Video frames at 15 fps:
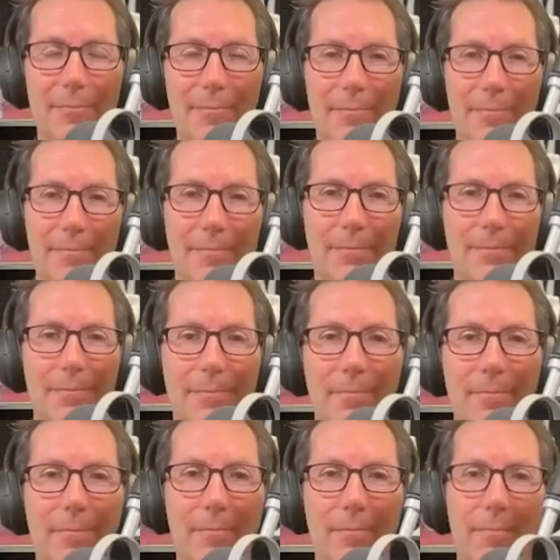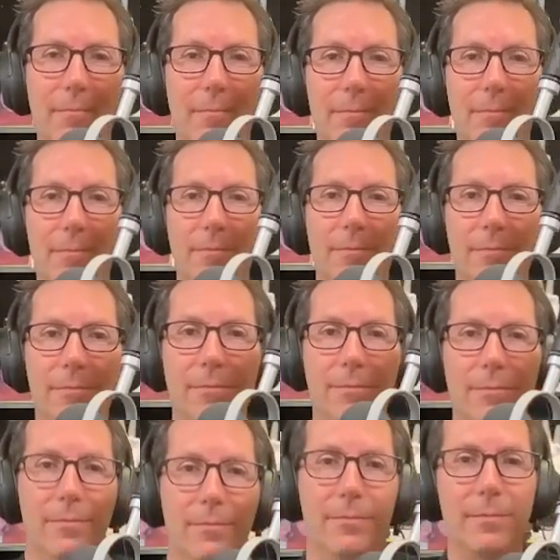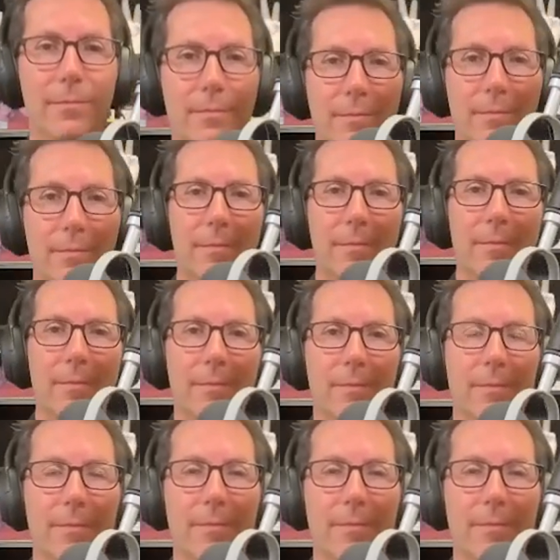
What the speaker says: The person shown says nothing.